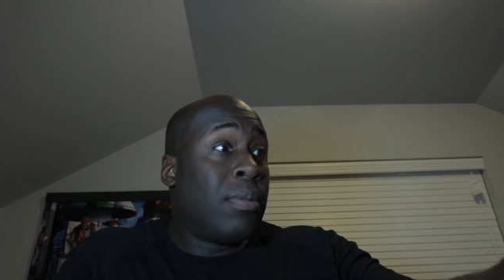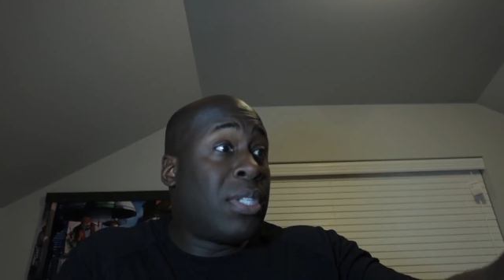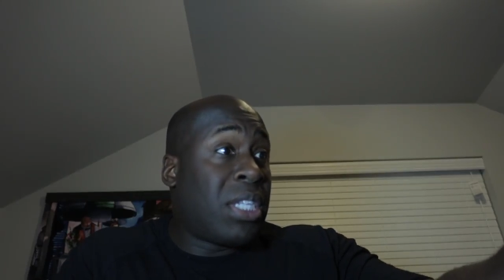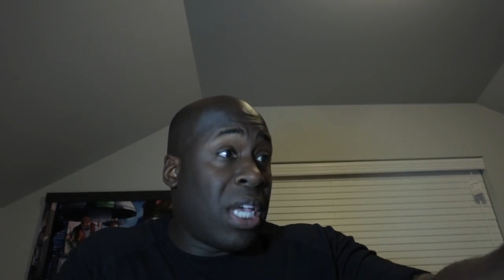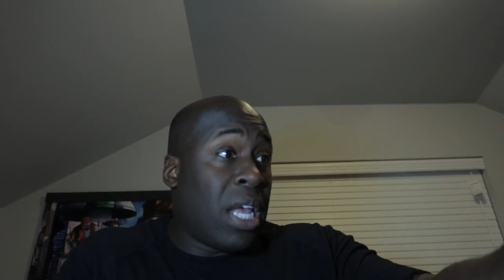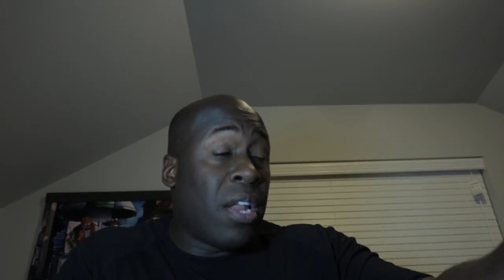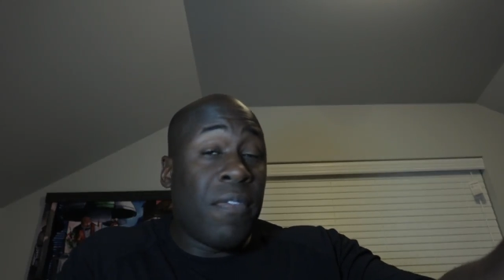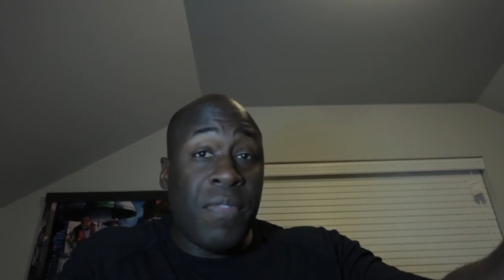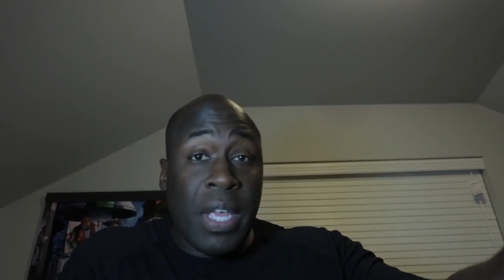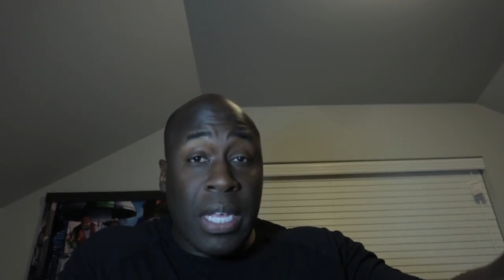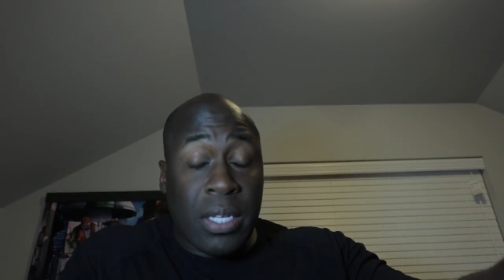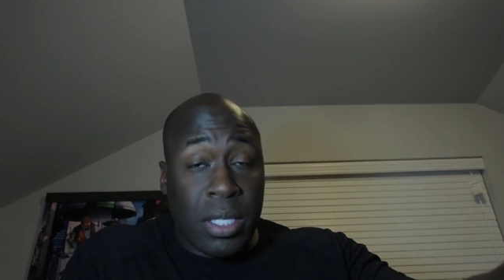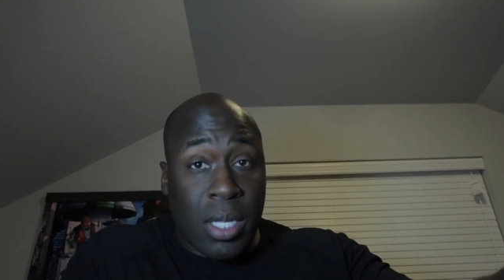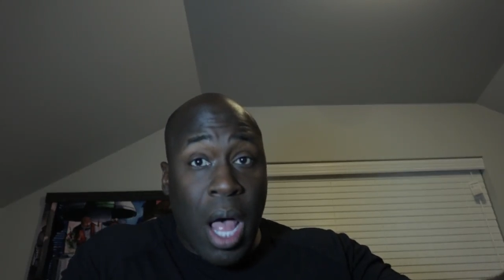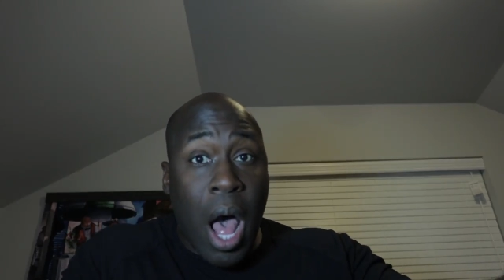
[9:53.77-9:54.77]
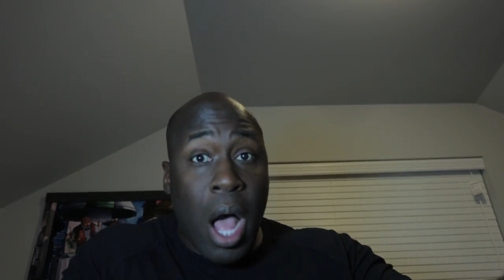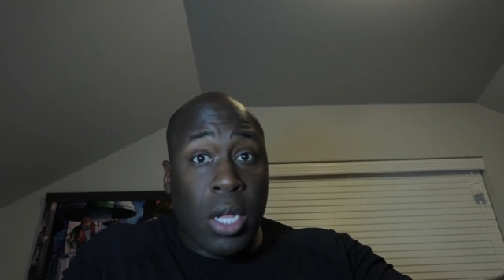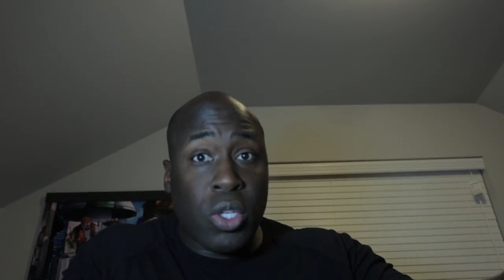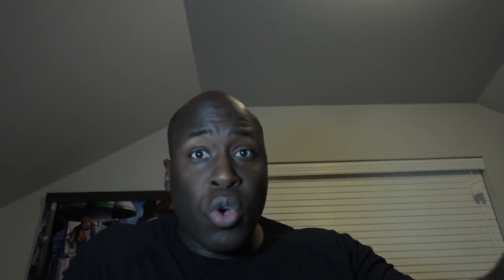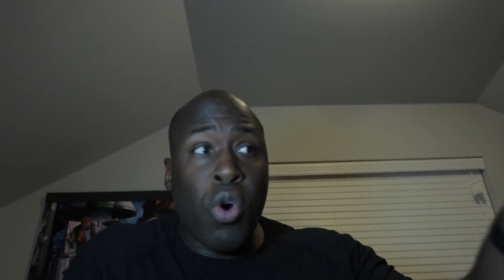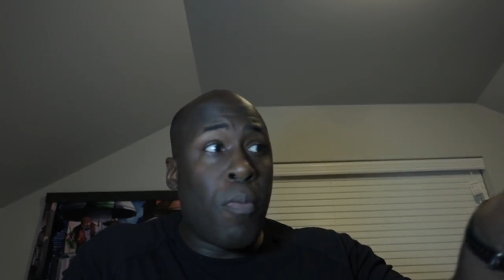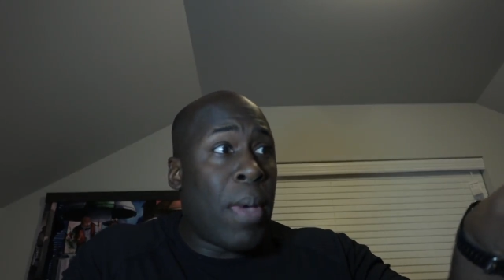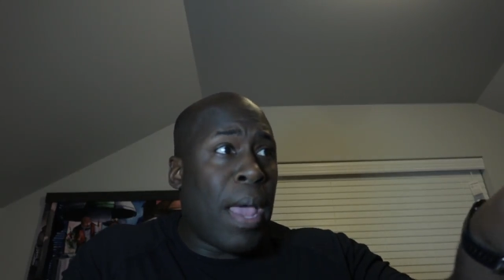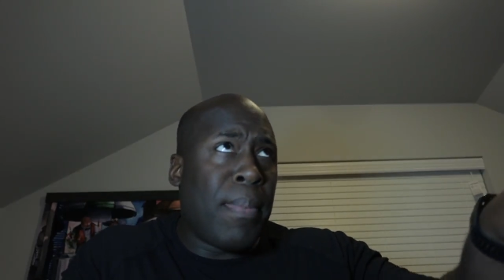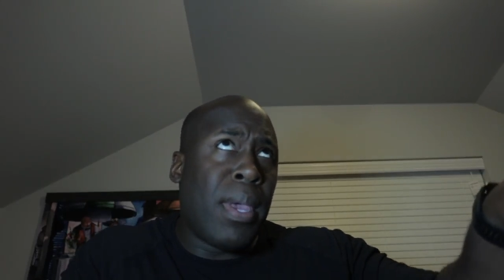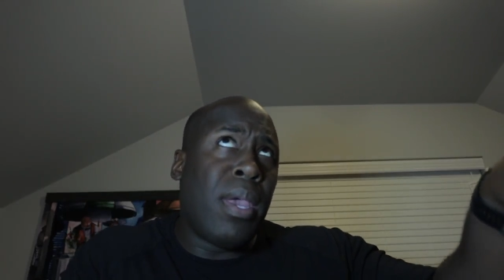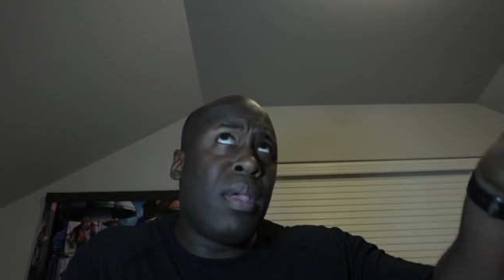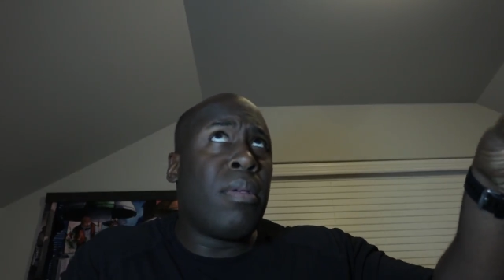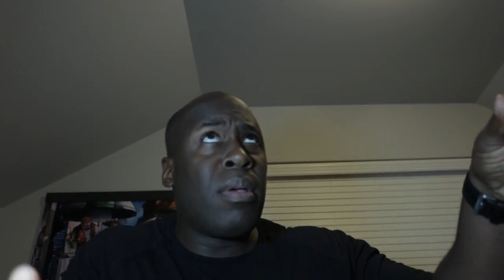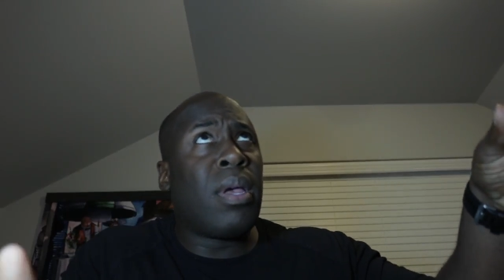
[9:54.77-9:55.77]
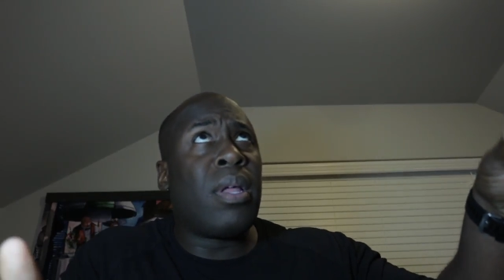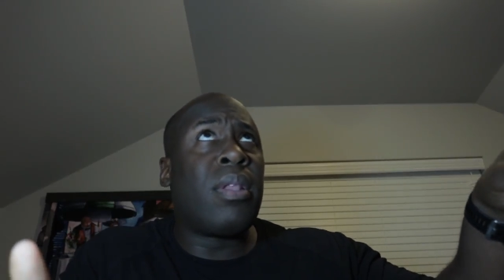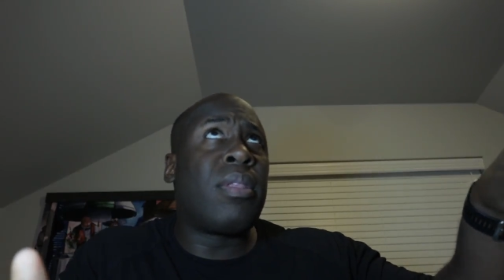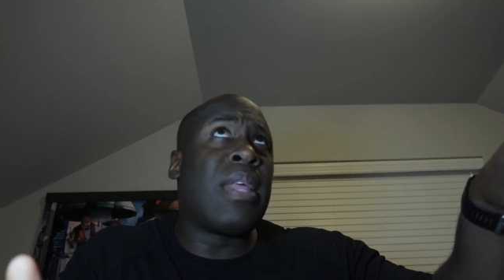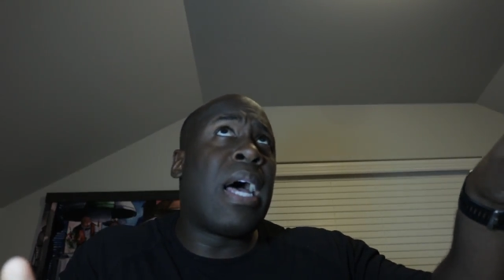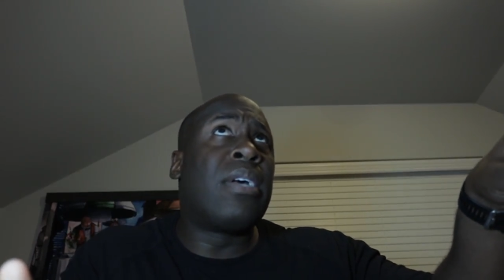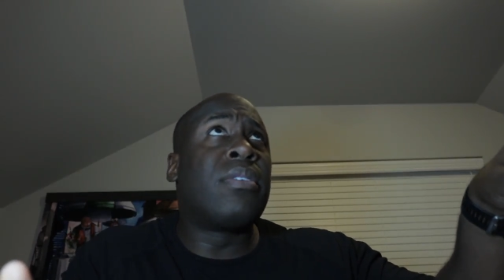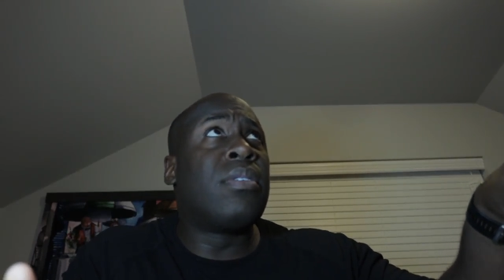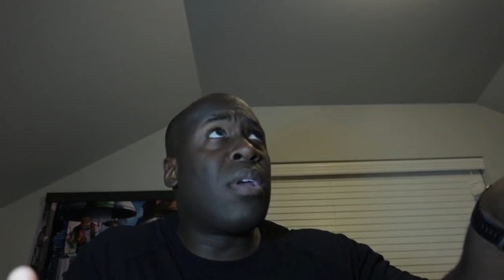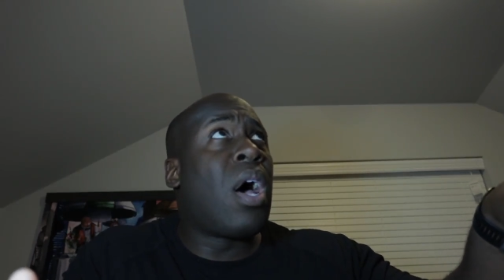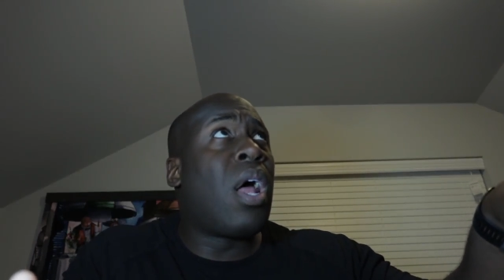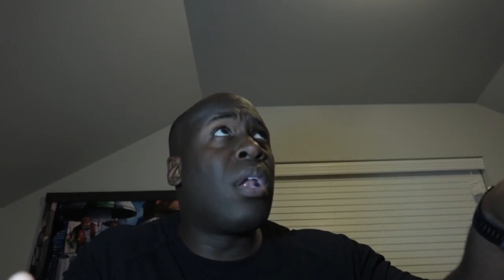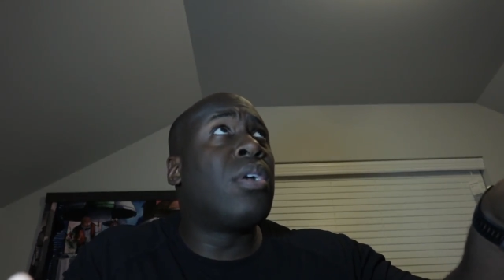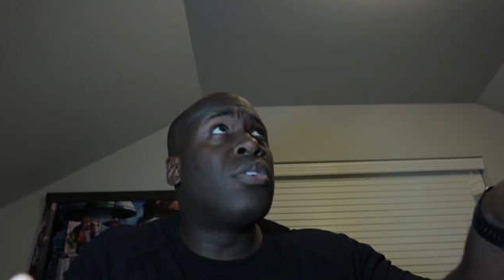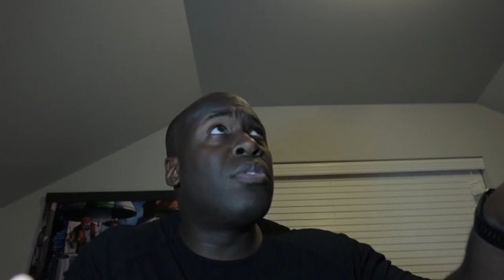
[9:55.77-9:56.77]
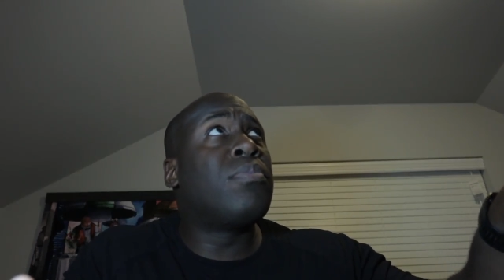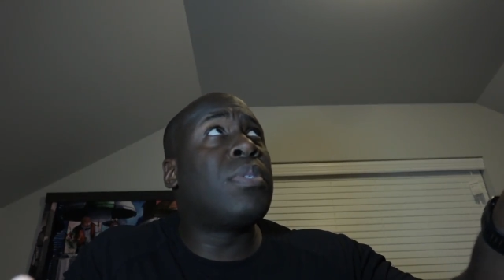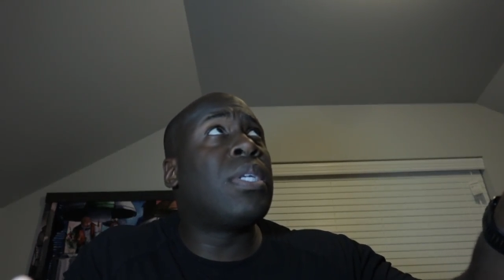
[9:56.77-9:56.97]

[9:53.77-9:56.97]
10 of these stocks, or maybe at the thousand dollars,